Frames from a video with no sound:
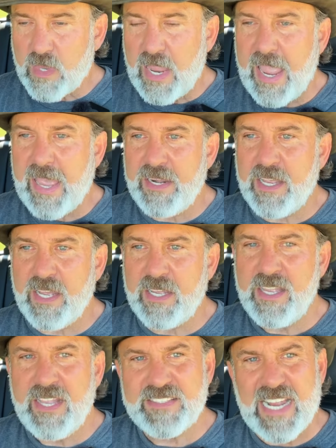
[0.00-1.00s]
and
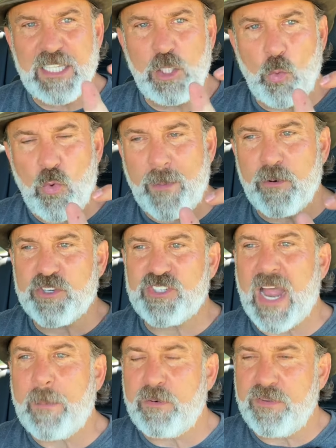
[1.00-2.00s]
it's got a little rubber
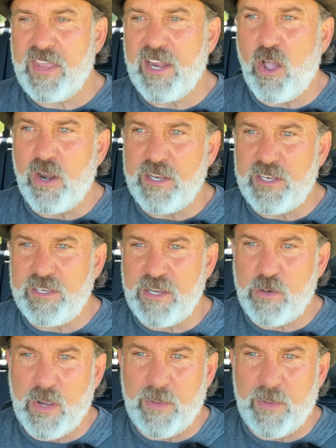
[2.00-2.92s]
stopper thing on it, and